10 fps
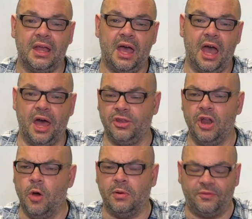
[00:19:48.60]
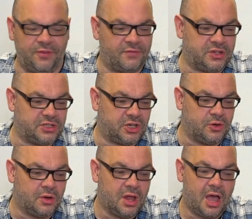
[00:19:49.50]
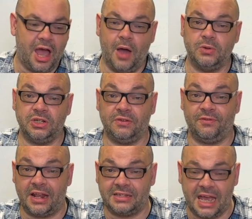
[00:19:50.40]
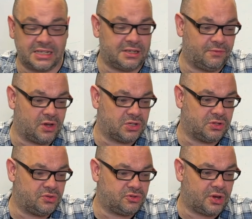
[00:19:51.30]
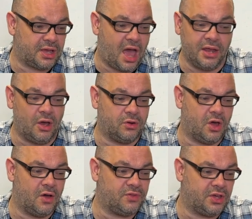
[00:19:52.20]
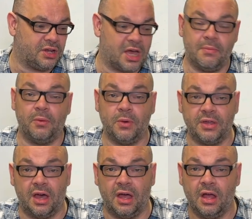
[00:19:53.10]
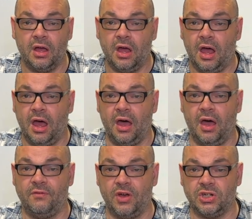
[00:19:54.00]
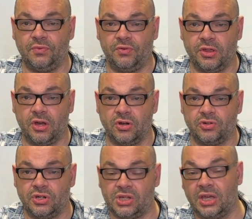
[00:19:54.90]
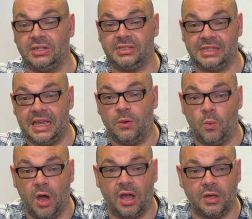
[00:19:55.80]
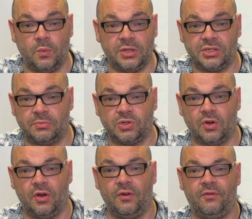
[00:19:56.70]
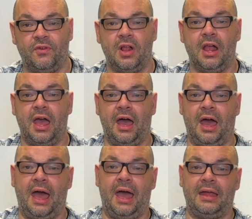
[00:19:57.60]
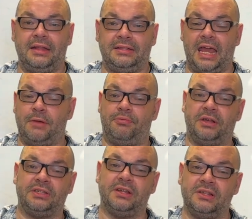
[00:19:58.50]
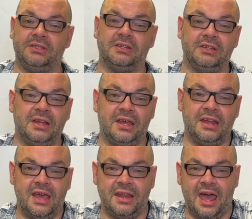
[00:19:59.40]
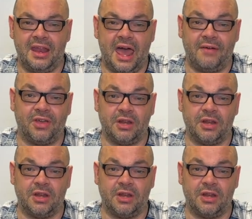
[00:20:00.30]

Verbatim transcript: uh, the Noble 52, uh, which is a fantastic version of the trick. I don't know if they're going to come up with a, uh, a version for other countries. I could see it working with some sort of uh, uh, dead presidents and, and, and, and having an